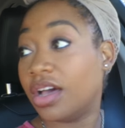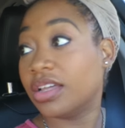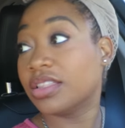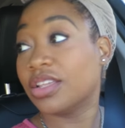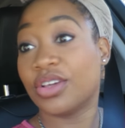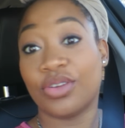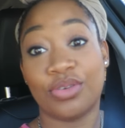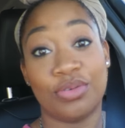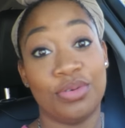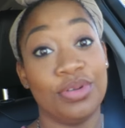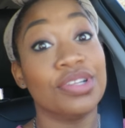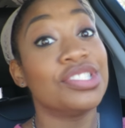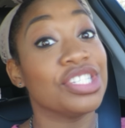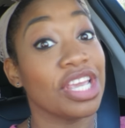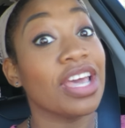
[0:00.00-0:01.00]
a little
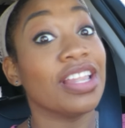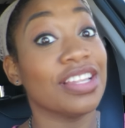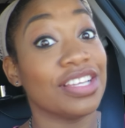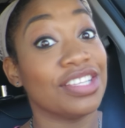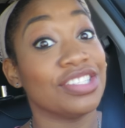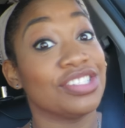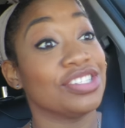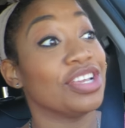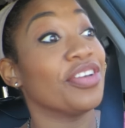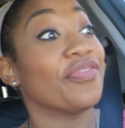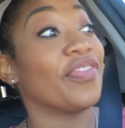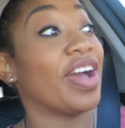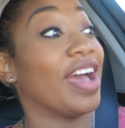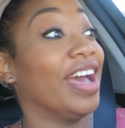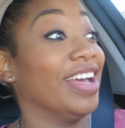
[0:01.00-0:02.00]
challenge, if
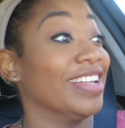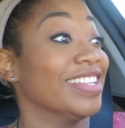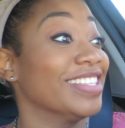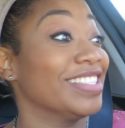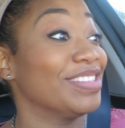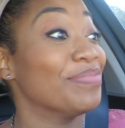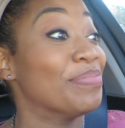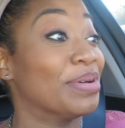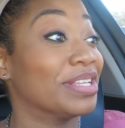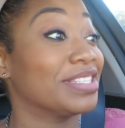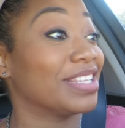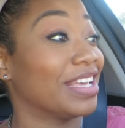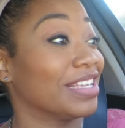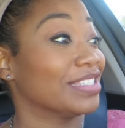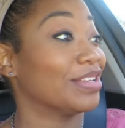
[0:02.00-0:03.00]
I must
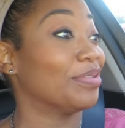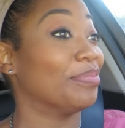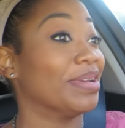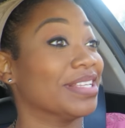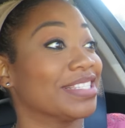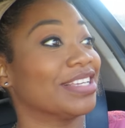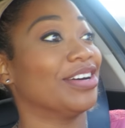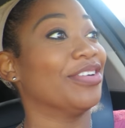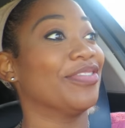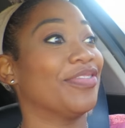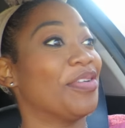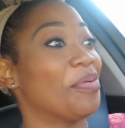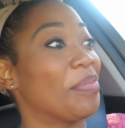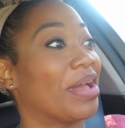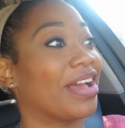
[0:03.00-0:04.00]
say so myself.
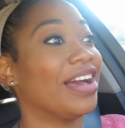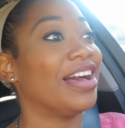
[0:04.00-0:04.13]
Oh my